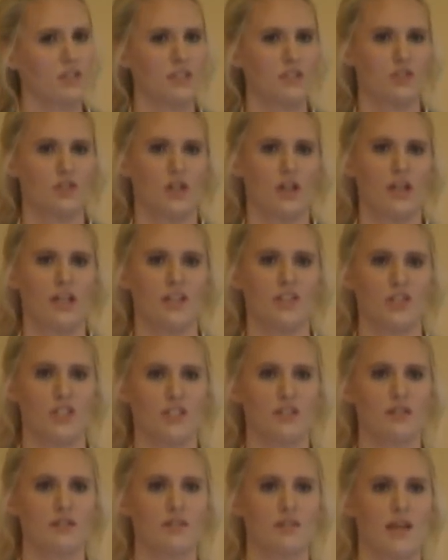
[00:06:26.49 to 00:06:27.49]
these
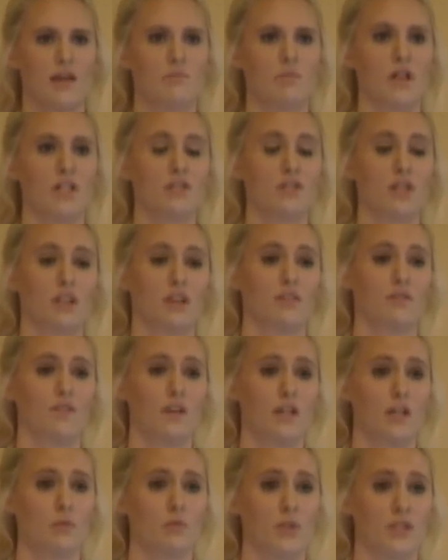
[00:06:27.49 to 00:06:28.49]
striations, and much like a
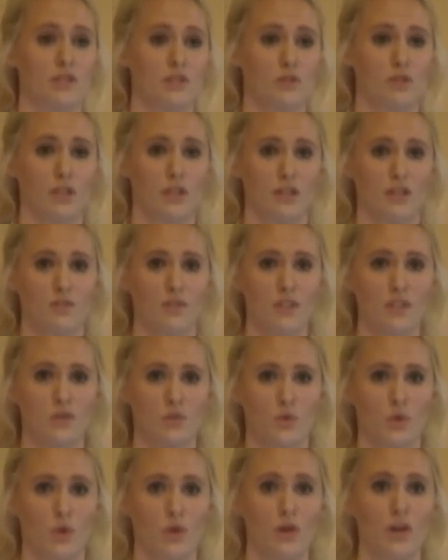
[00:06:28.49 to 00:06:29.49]
fingerprint to an
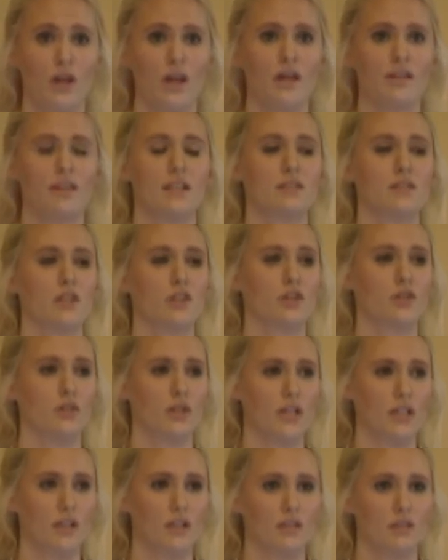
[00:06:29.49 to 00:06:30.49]
individual, these are
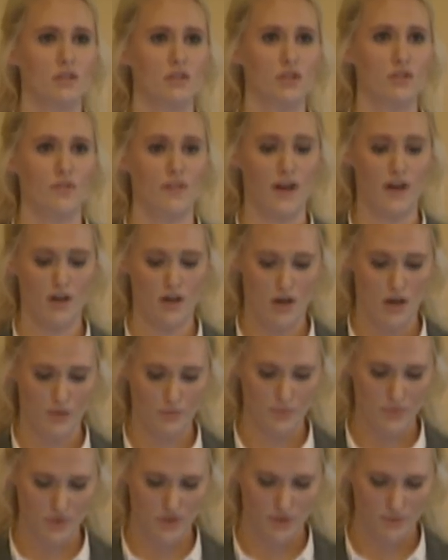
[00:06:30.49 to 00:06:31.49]
unique to
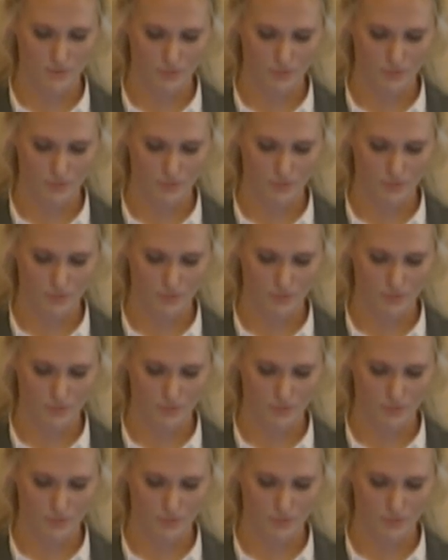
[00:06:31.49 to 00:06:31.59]
firearms.